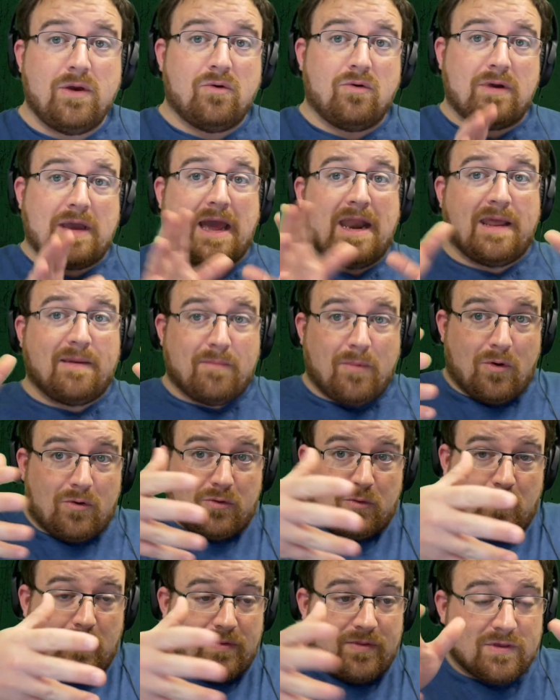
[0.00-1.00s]
organic
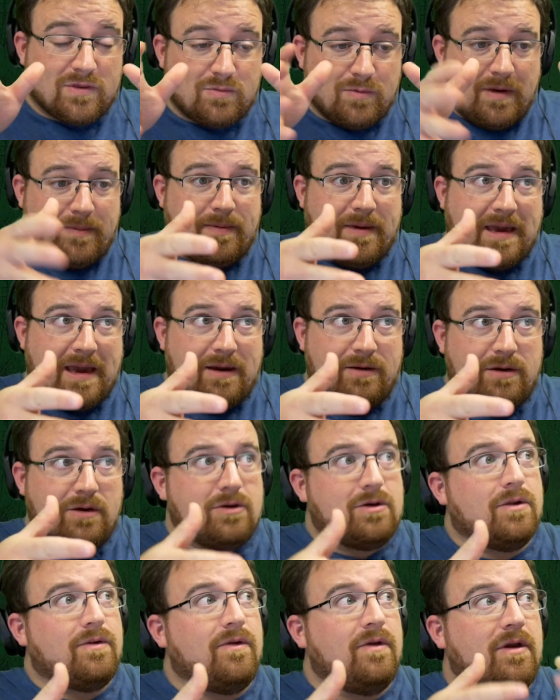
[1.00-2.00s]
model with the sweeping out, you
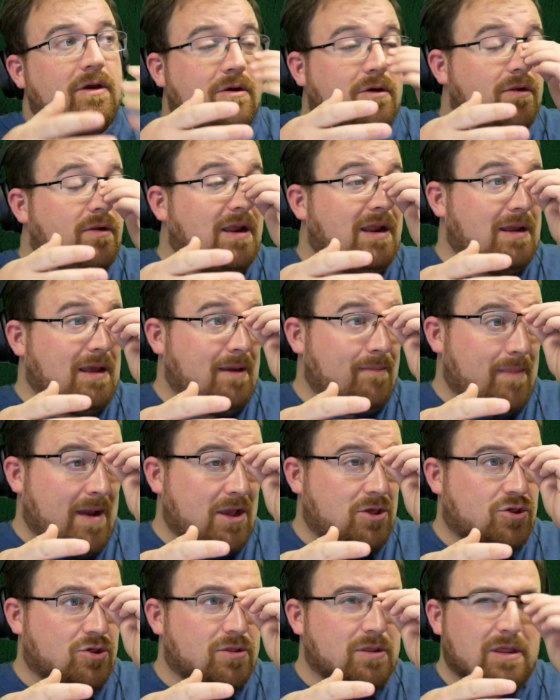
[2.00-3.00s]
could
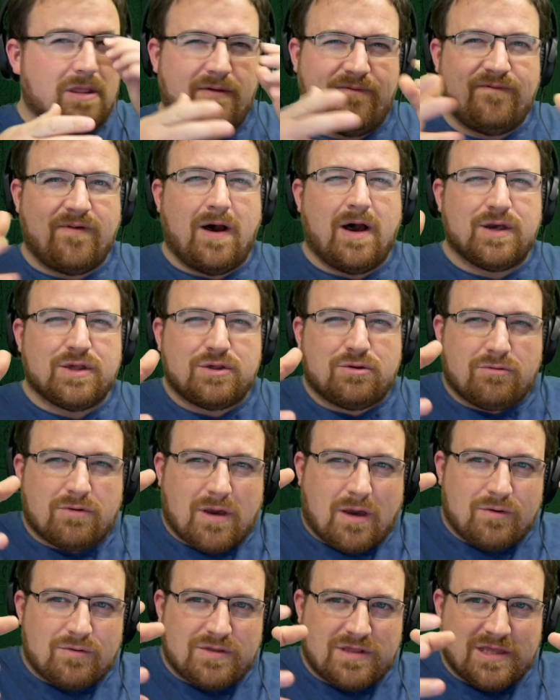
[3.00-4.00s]
imagine that the faster it
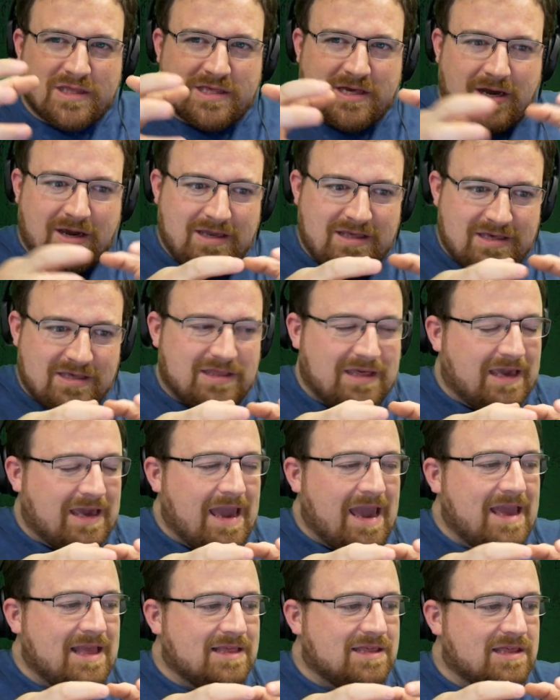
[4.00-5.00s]
goes, the tighter they
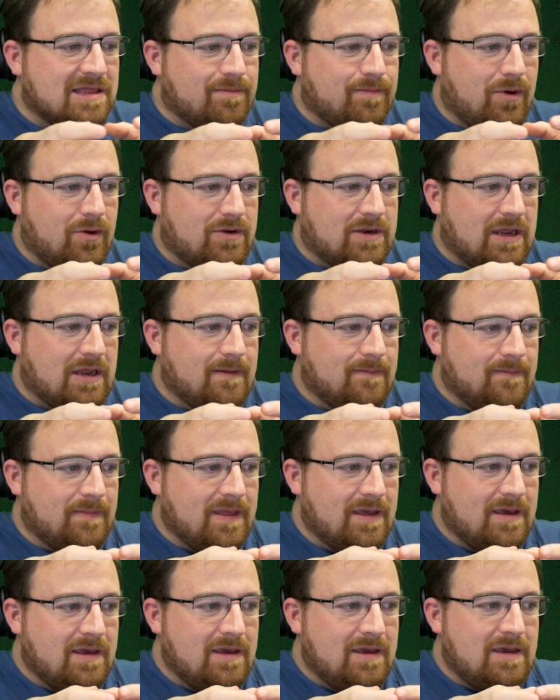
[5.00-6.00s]
get into the body.
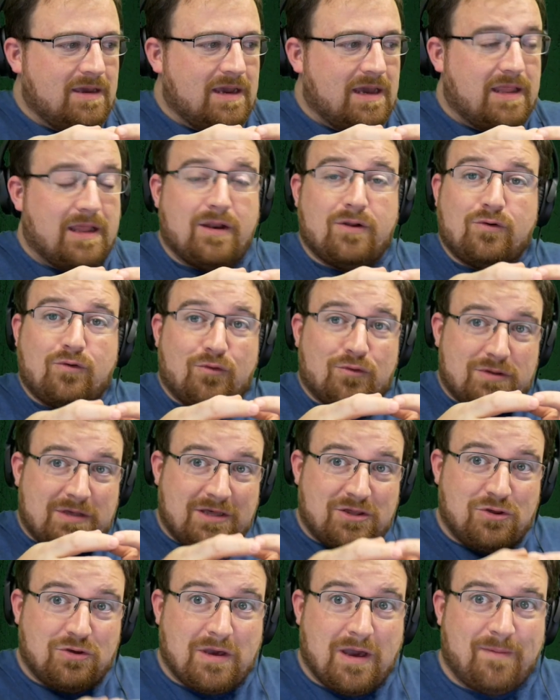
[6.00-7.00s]
And then, of course,
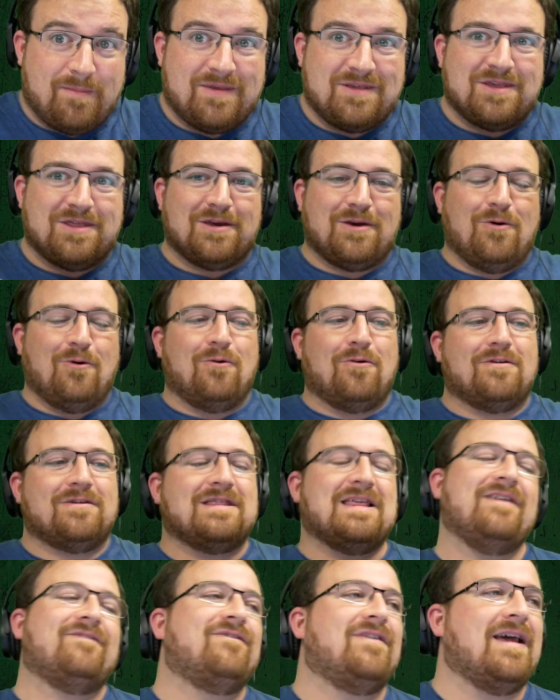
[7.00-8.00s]
as you come into the corners,
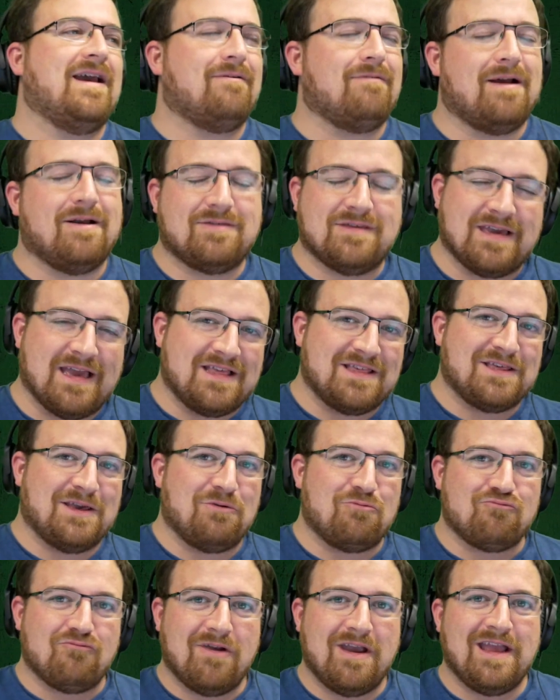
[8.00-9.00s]
they flare out again. So
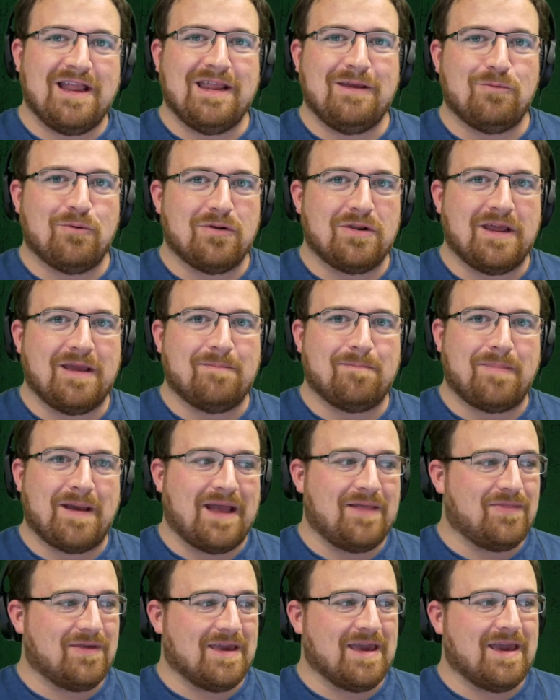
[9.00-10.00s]
it really would
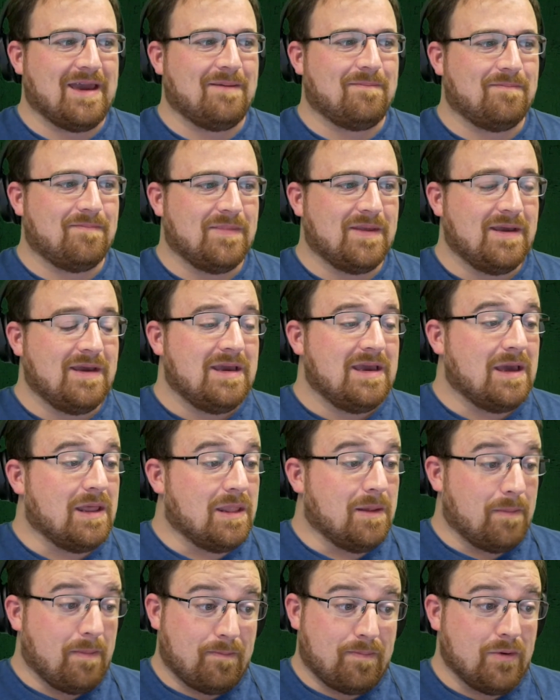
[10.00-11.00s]
impact the game.
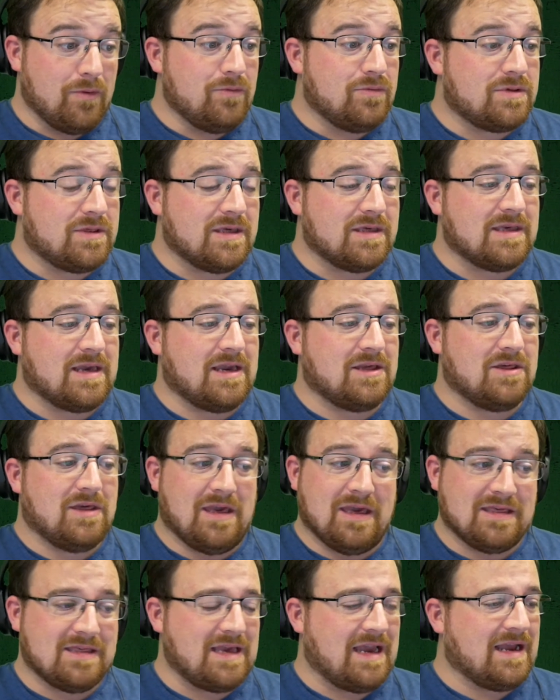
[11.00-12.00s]
The boost,
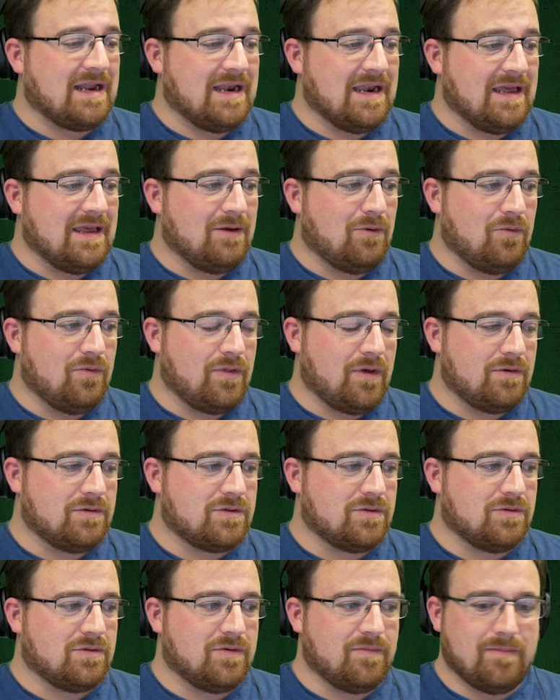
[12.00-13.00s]
exactly. All those
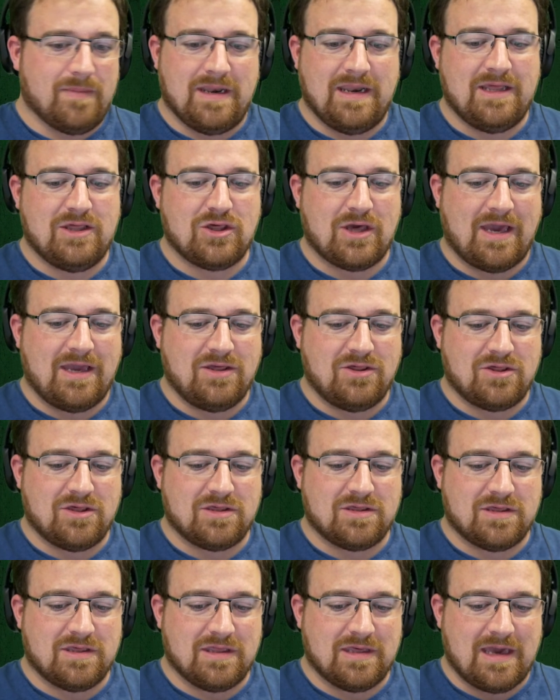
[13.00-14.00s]
sorts of mini
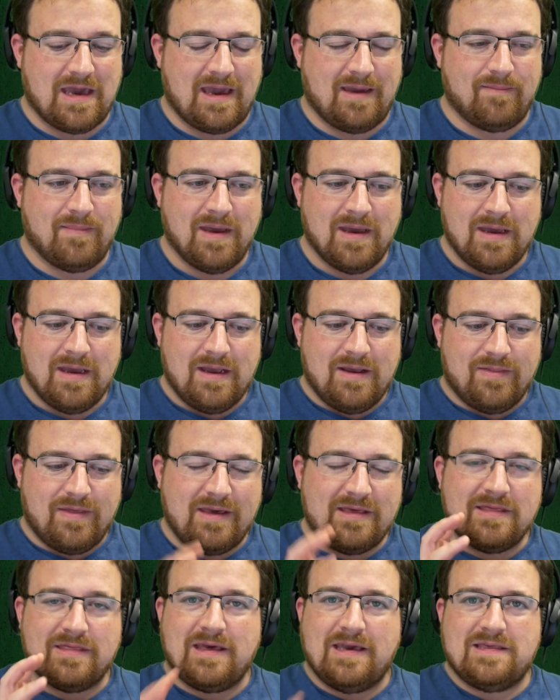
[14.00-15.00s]
changes to the game.
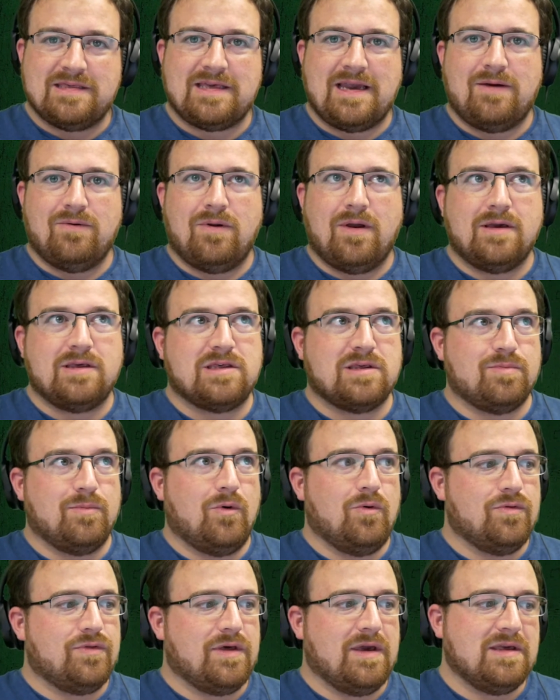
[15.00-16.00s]
They sound like
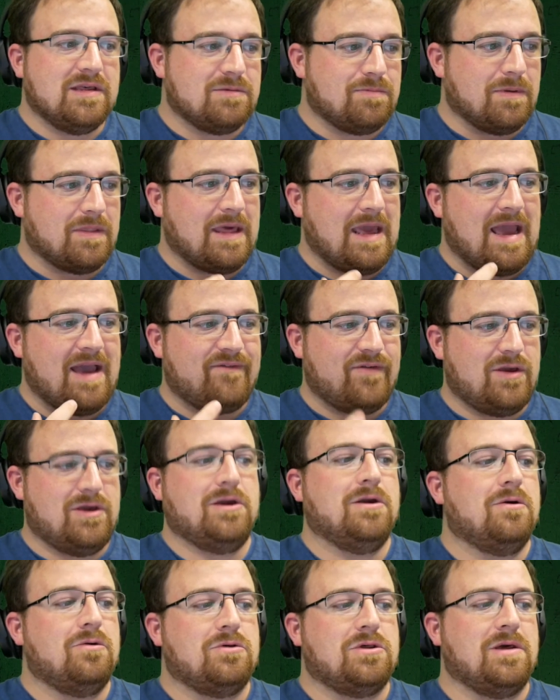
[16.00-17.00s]
small things, but they have a
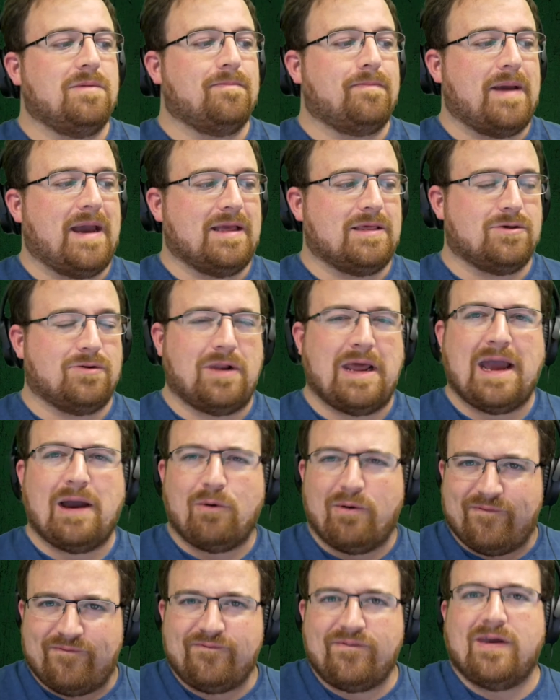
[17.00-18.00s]
huge impact on
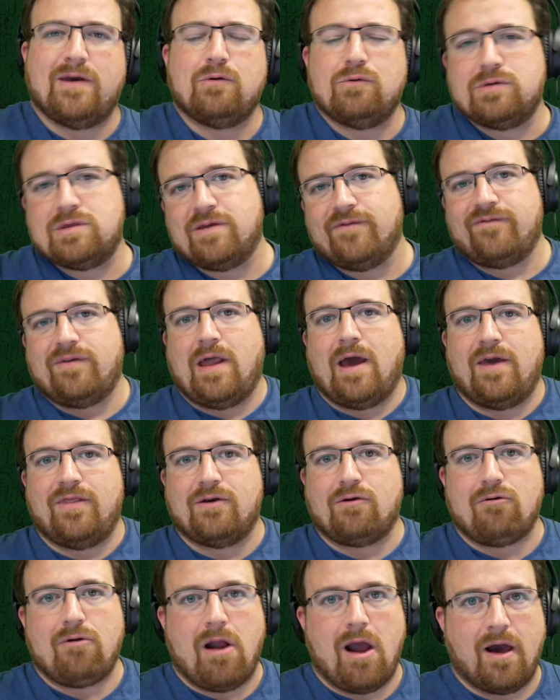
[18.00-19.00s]
how it feels to fly
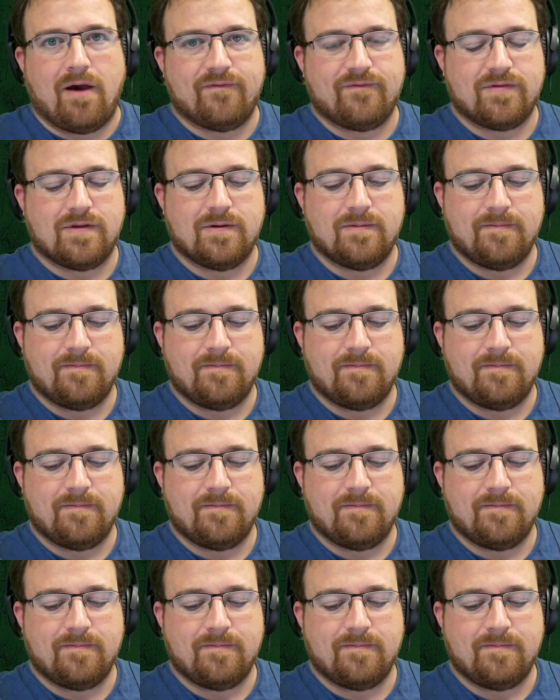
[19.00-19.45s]
the craft.